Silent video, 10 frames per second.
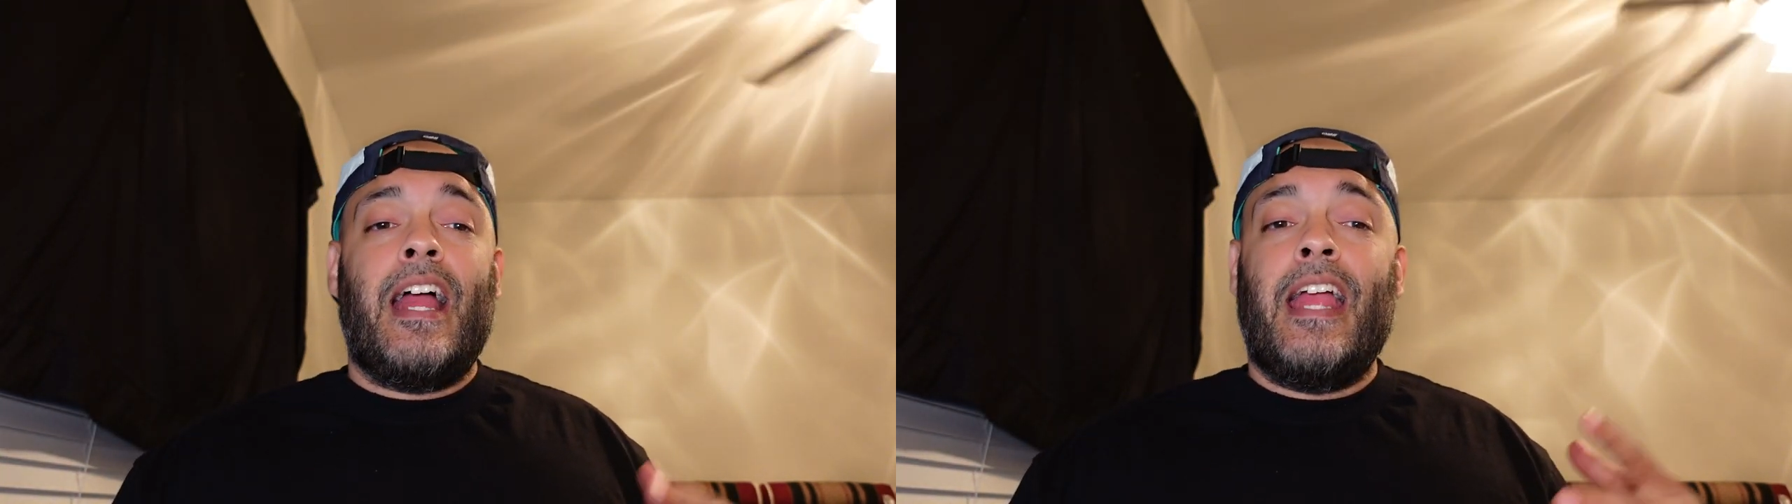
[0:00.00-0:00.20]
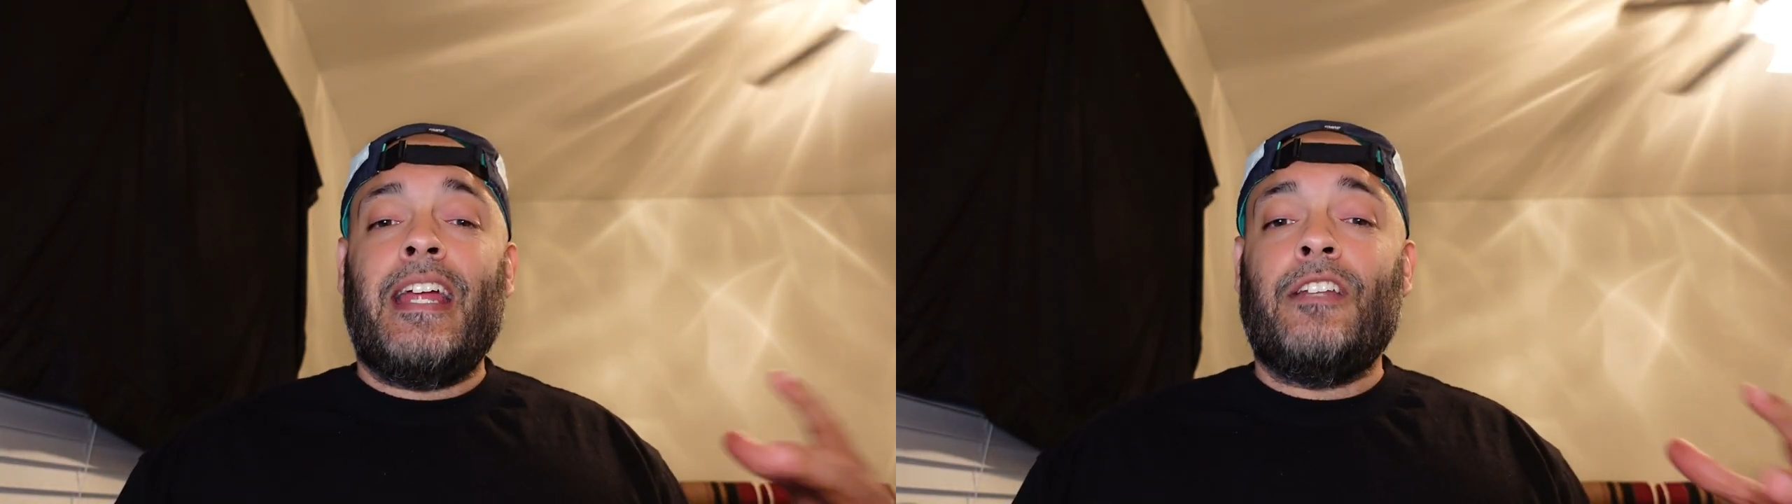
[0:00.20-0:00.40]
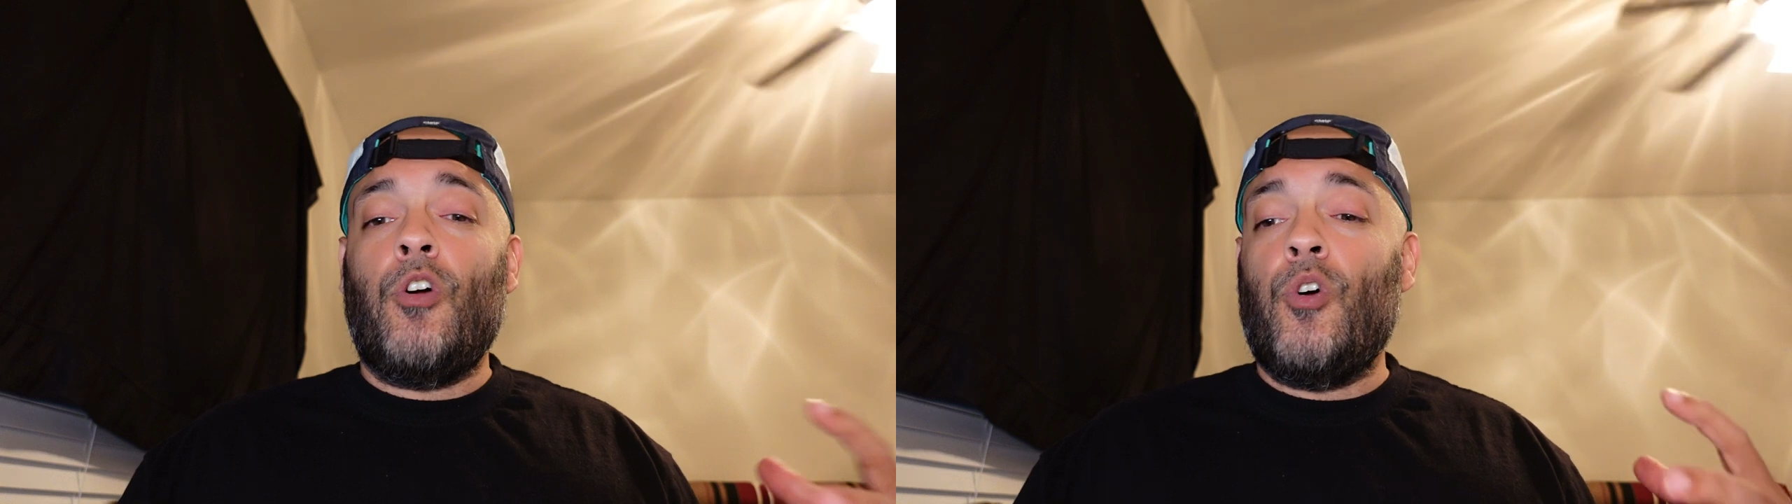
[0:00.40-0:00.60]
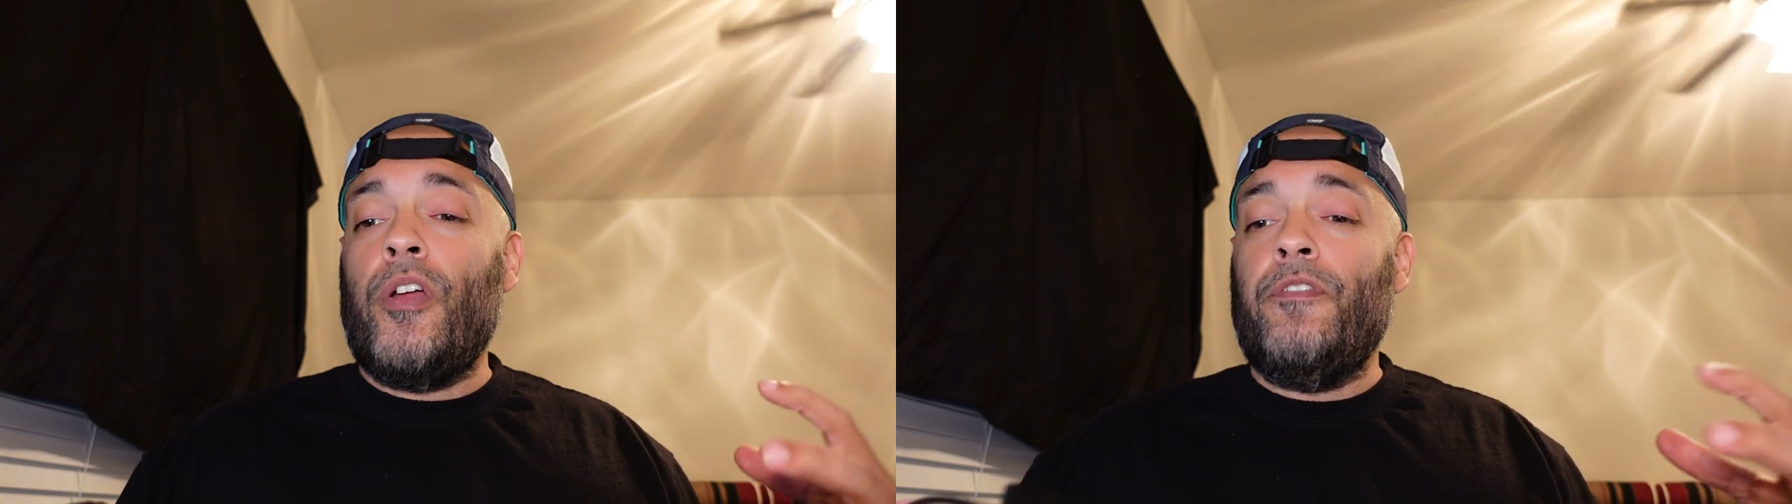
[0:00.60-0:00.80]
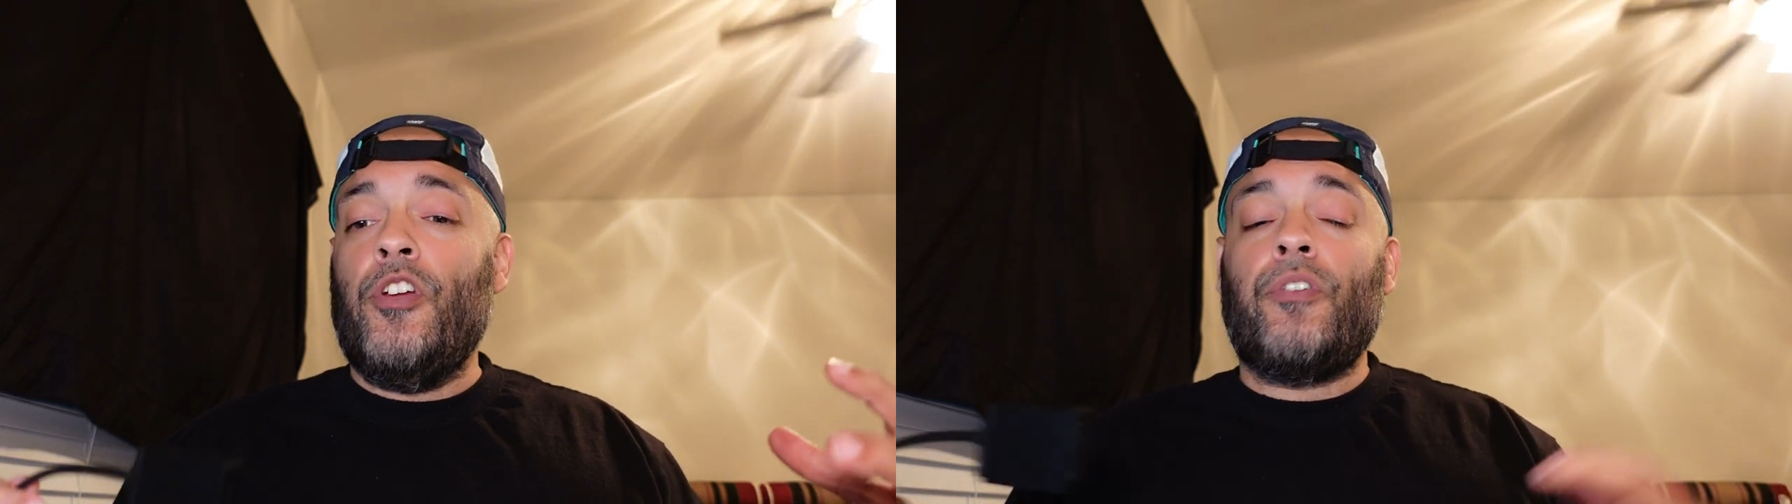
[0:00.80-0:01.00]
And I know
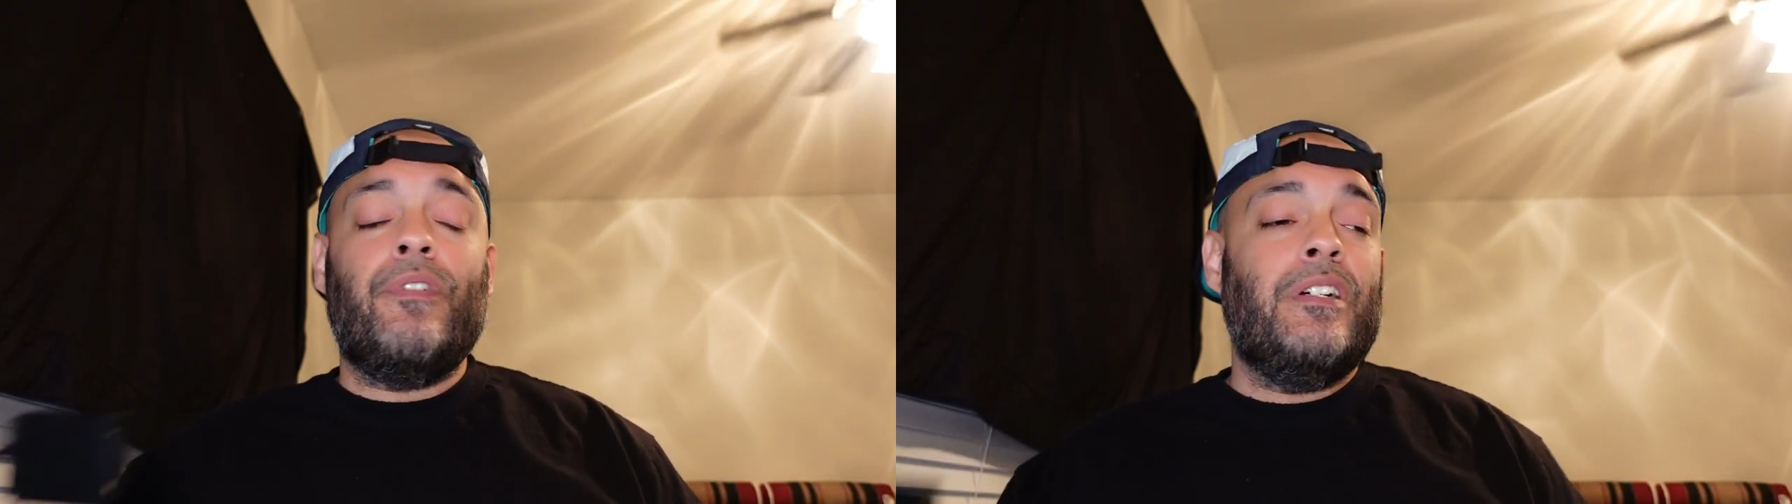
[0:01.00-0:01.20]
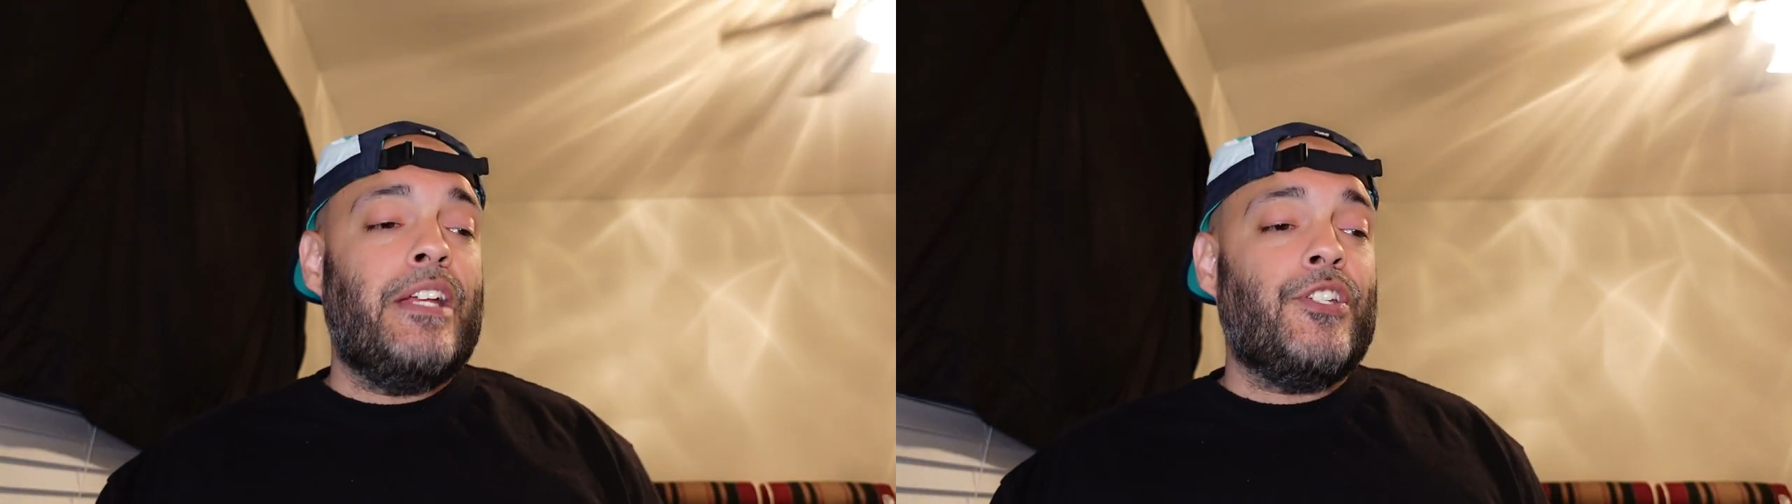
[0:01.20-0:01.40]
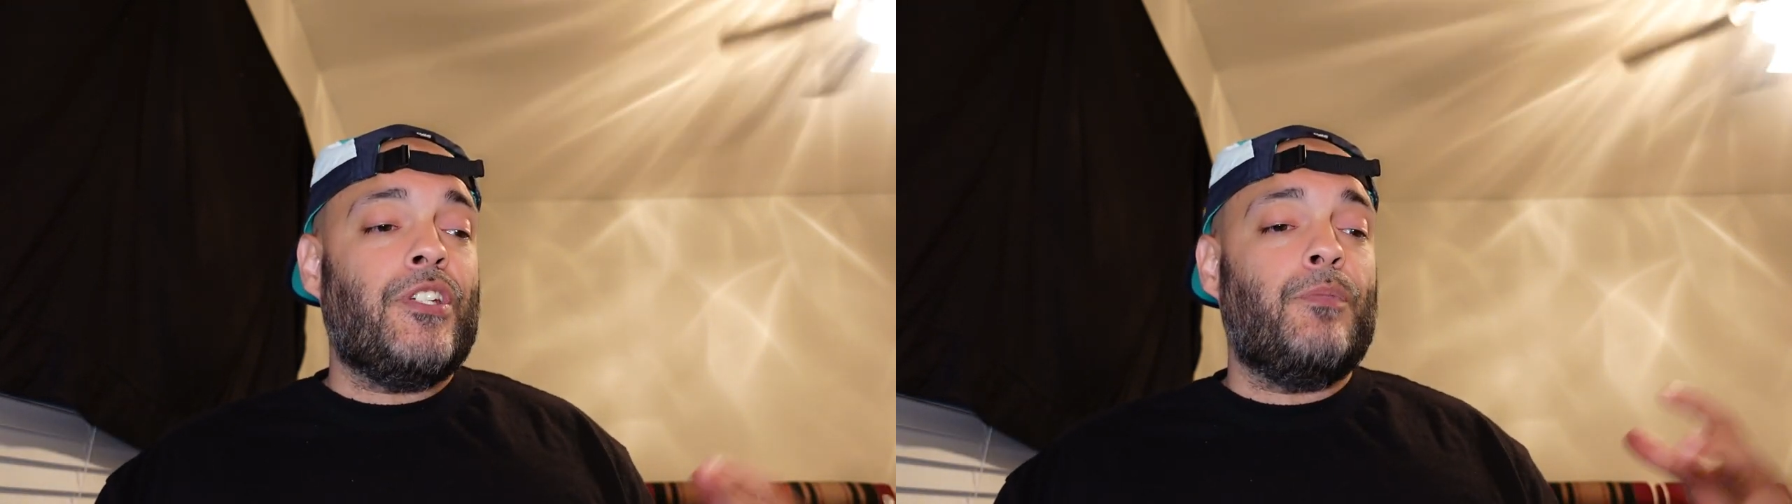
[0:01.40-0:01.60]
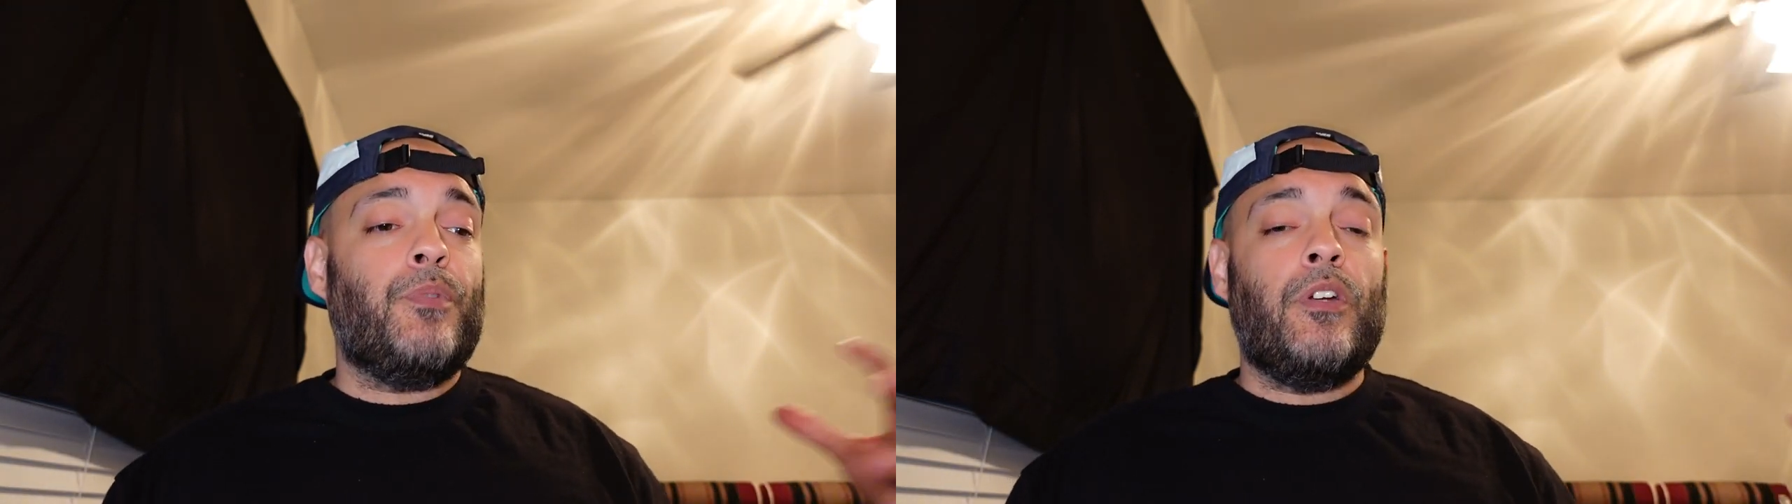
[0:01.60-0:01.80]
if you're in a relationship with